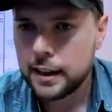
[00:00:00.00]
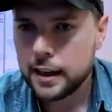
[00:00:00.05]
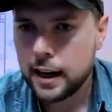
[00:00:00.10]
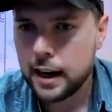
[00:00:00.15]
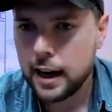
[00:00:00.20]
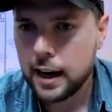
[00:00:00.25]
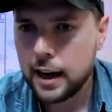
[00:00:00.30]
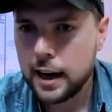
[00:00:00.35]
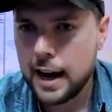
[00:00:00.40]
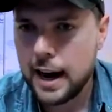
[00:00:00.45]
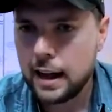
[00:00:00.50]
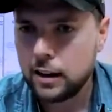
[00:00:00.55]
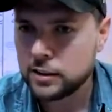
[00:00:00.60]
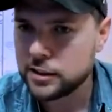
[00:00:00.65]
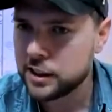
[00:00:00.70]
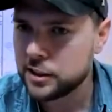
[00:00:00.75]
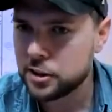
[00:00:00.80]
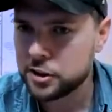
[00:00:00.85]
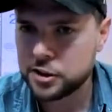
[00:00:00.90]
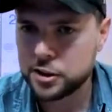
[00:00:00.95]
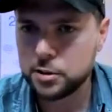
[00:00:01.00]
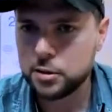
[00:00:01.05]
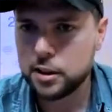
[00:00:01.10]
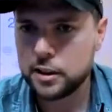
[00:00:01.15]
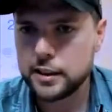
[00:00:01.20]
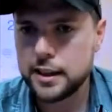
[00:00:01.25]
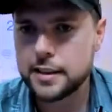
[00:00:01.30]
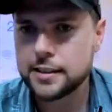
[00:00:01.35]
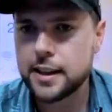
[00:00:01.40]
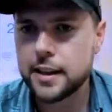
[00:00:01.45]
Uh, Alexander
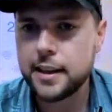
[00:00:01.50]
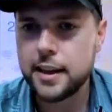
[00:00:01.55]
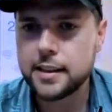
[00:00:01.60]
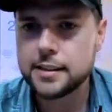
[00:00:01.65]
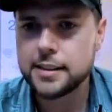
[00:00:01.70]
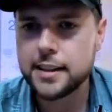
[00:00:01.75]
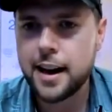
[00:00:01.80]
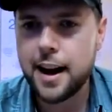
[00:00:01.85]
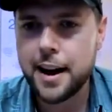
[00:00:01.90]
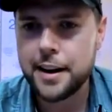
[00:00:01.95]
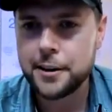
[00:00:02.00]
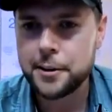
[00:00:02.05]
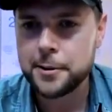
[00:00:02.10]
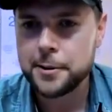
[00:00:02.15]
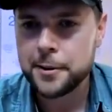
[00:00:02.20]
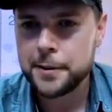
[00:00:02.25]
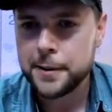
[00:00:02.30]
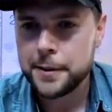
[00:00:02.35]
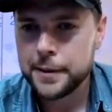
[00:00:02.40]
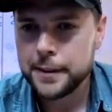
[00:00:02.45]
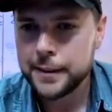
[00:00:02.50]
Stewart, yes, I can say hi to you.